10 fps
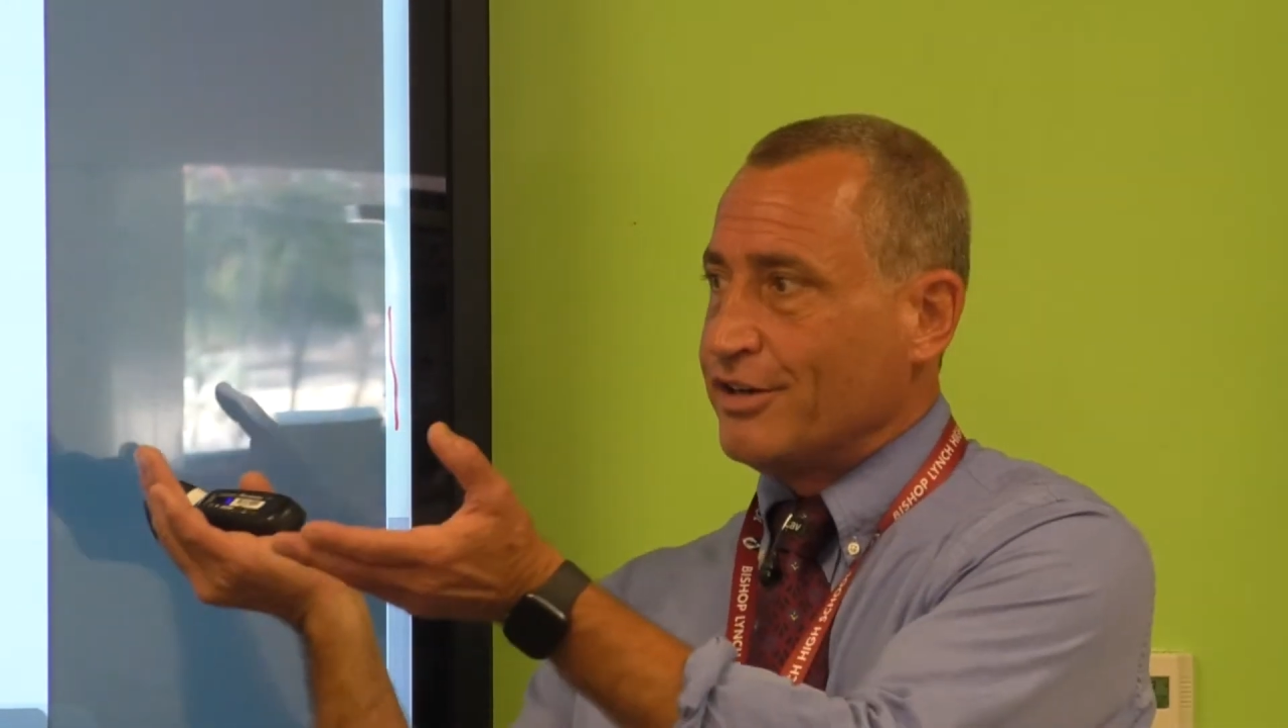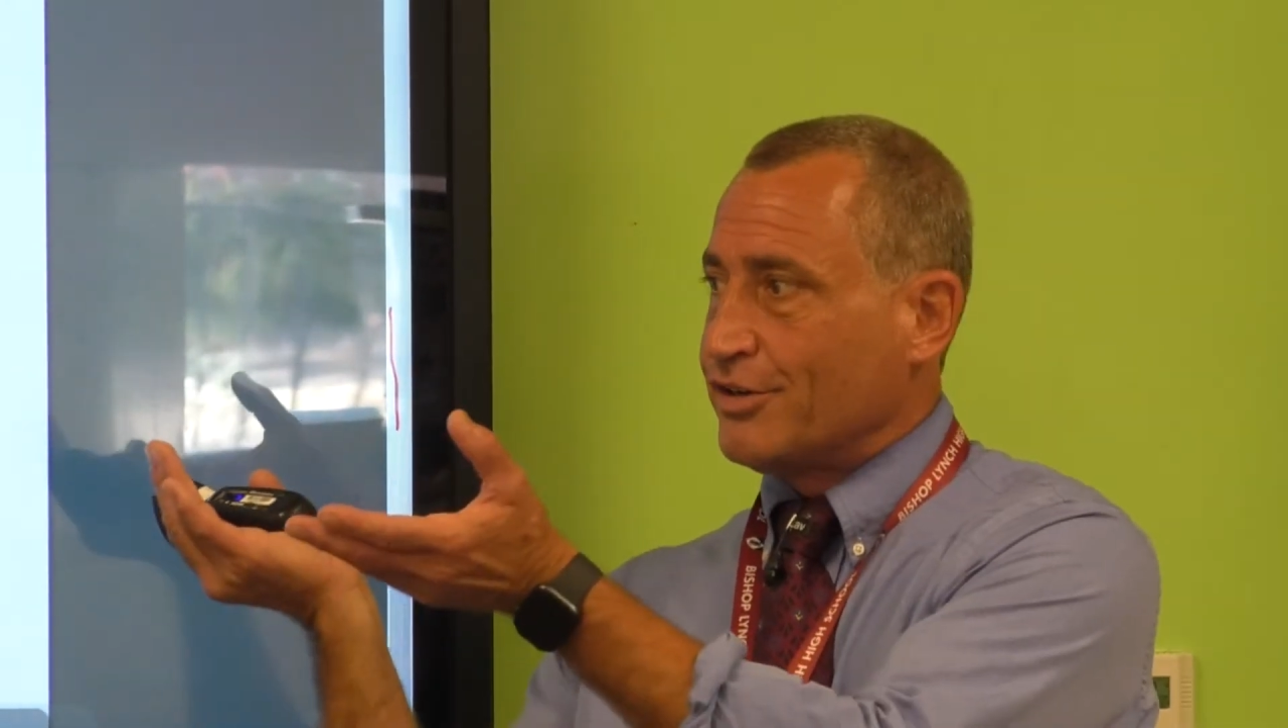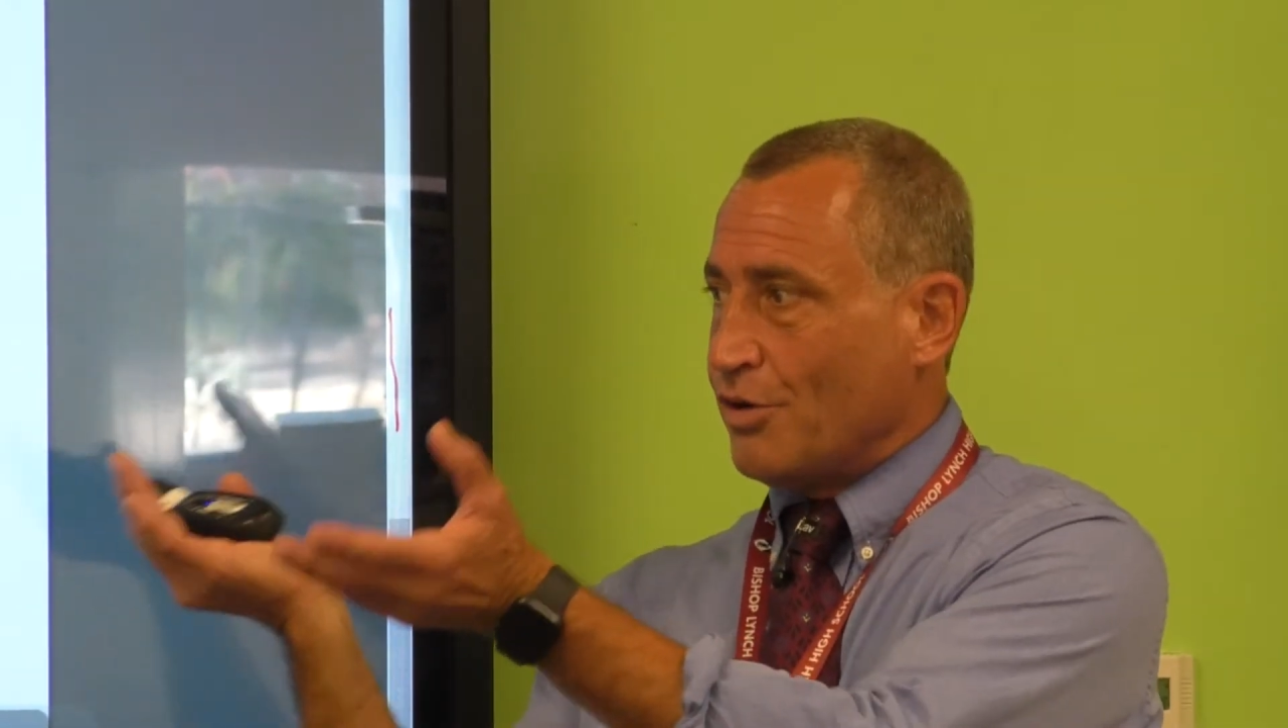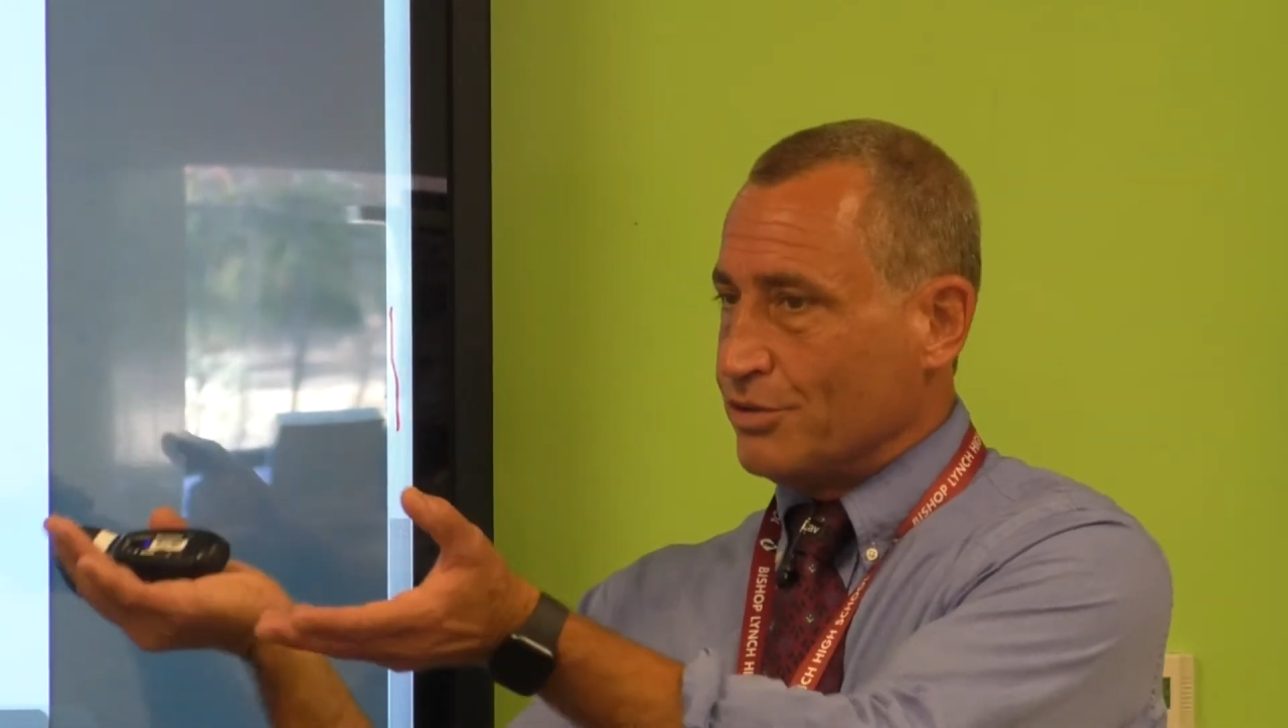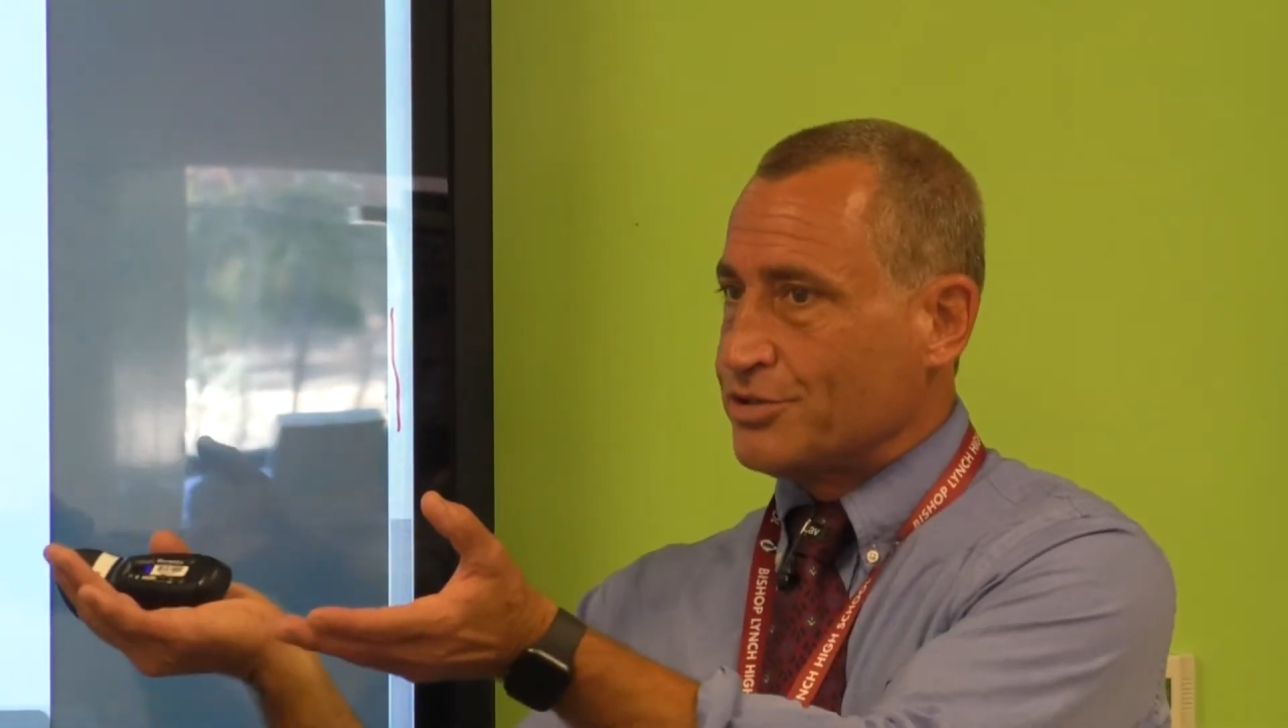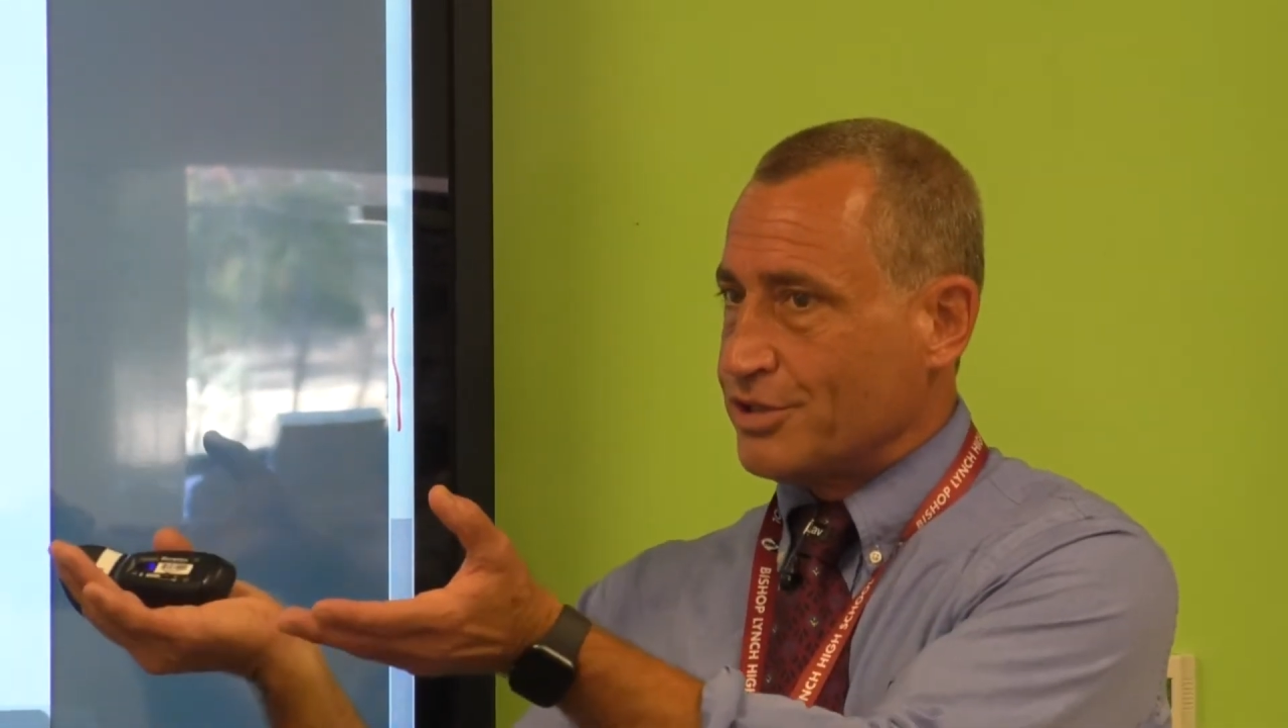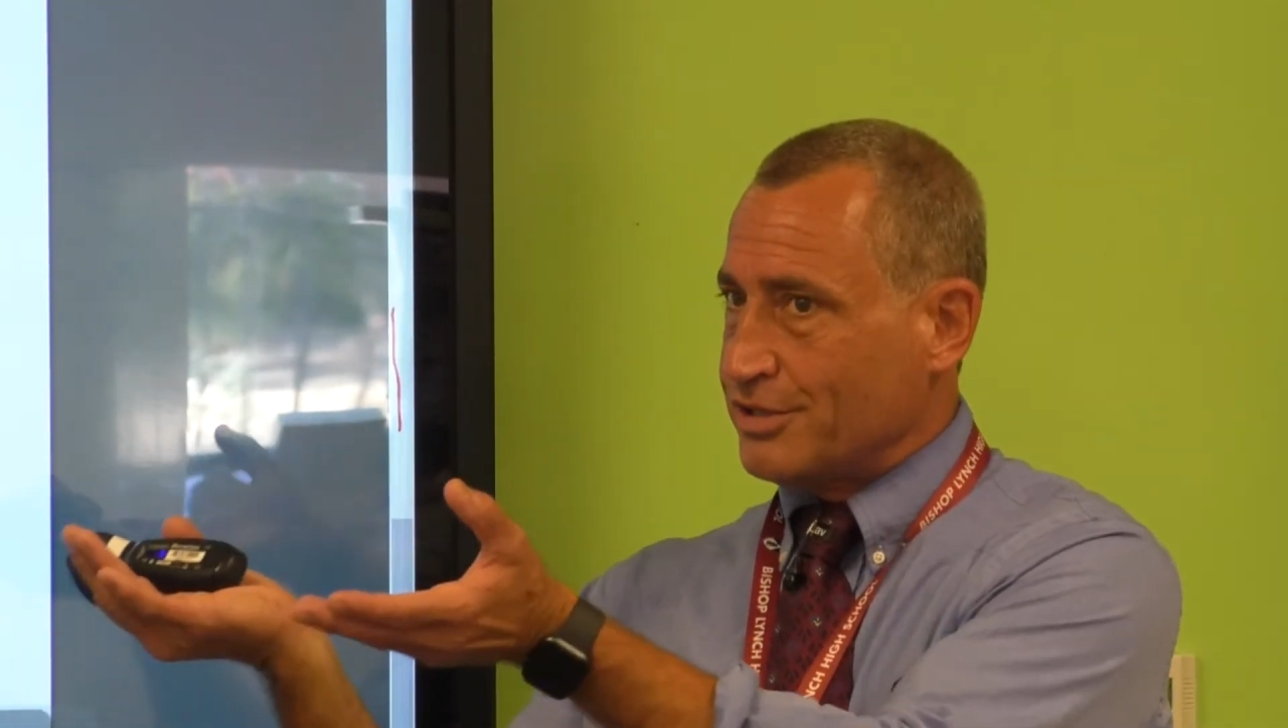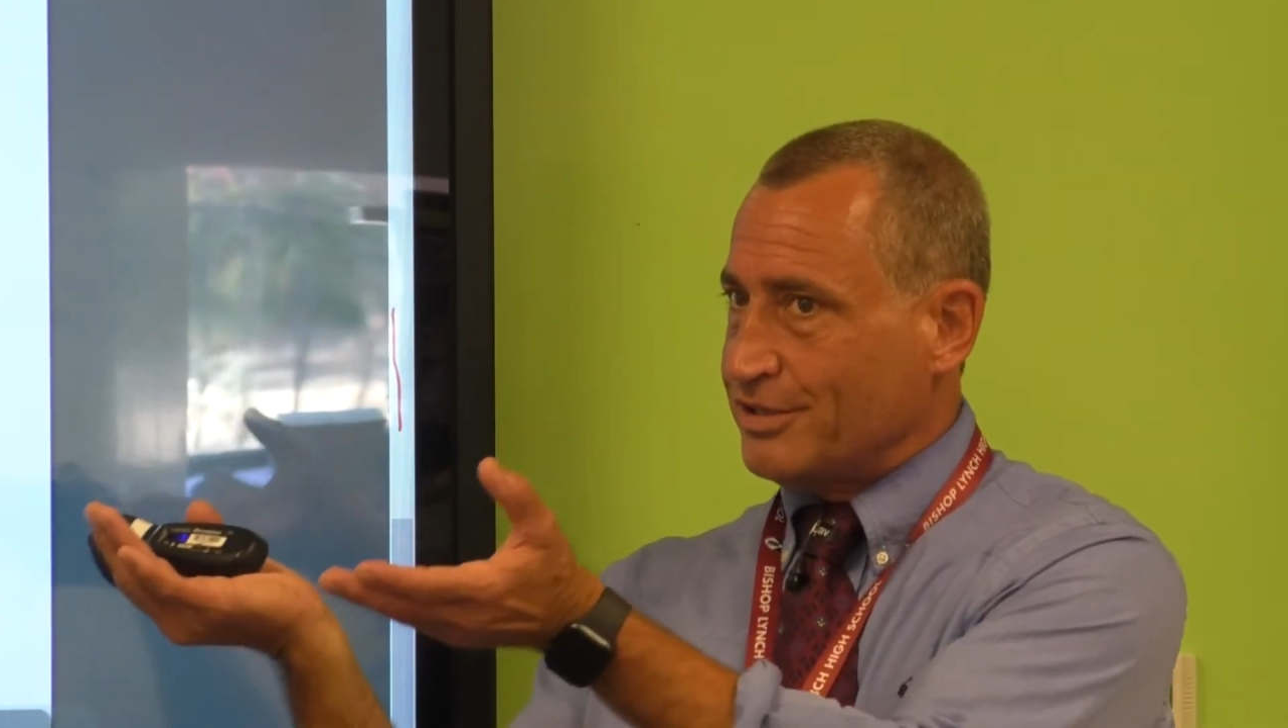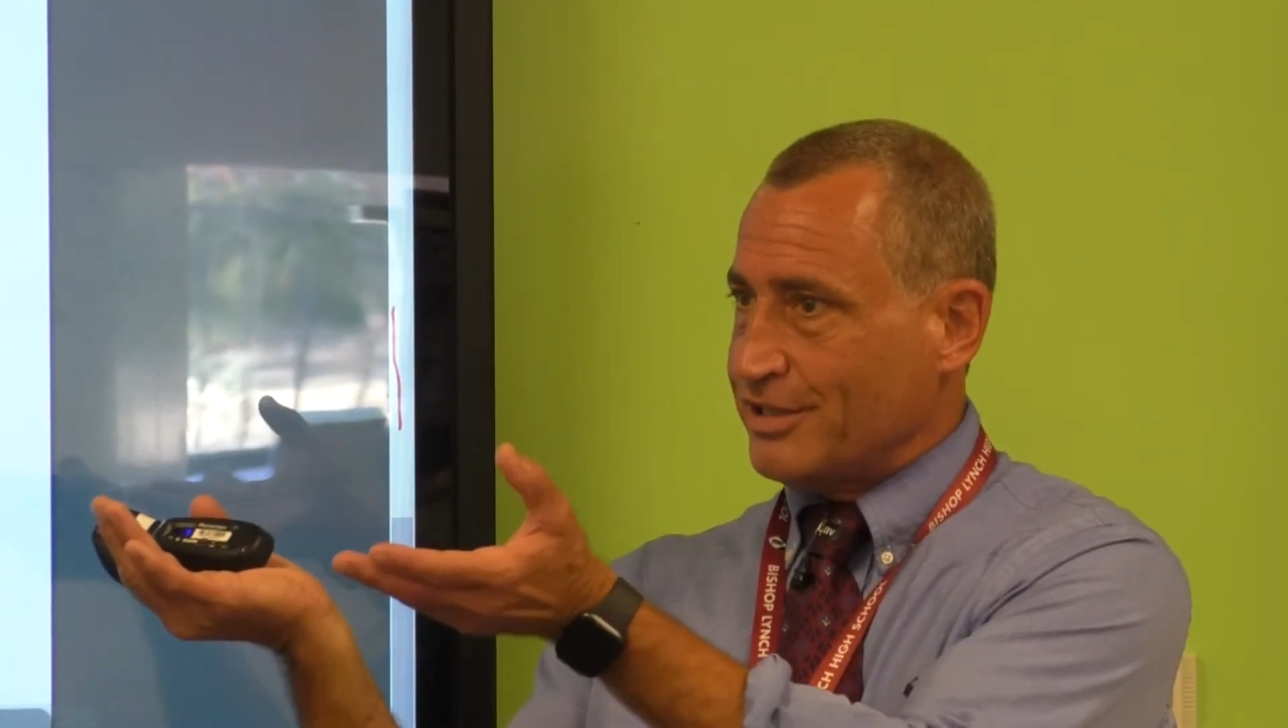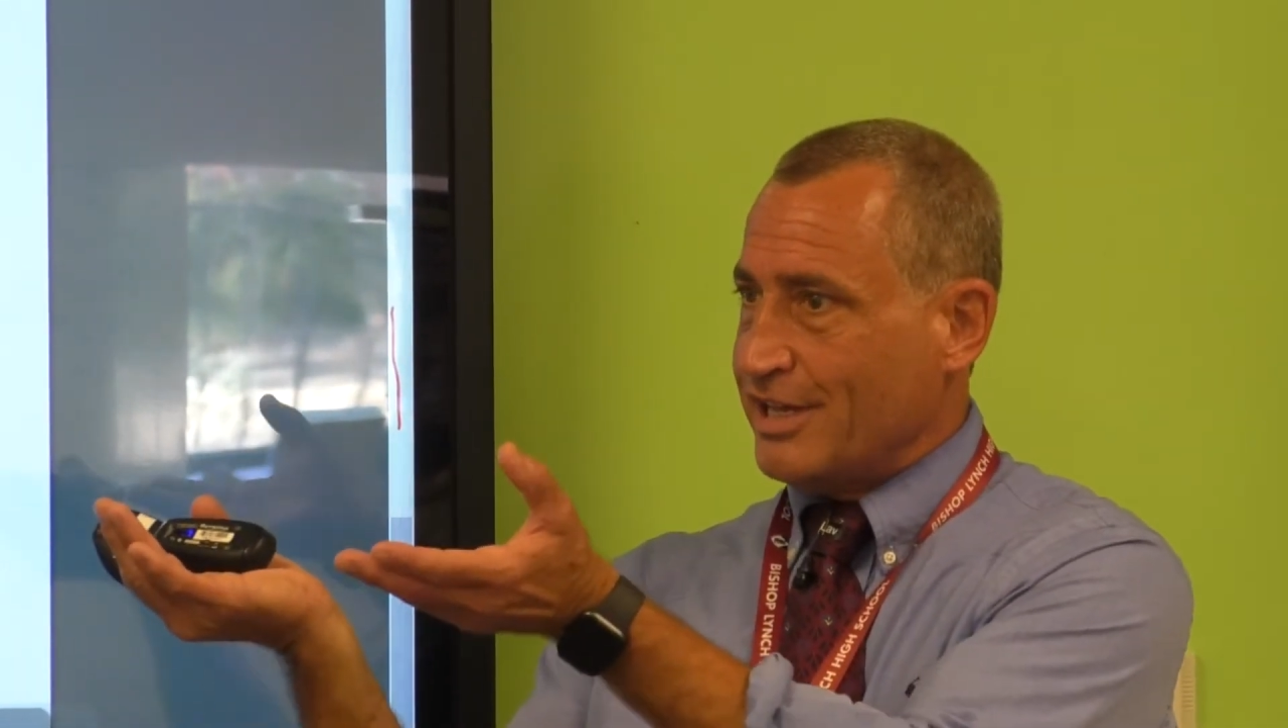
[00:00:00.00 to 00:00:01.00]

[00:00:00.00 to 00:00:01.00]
culture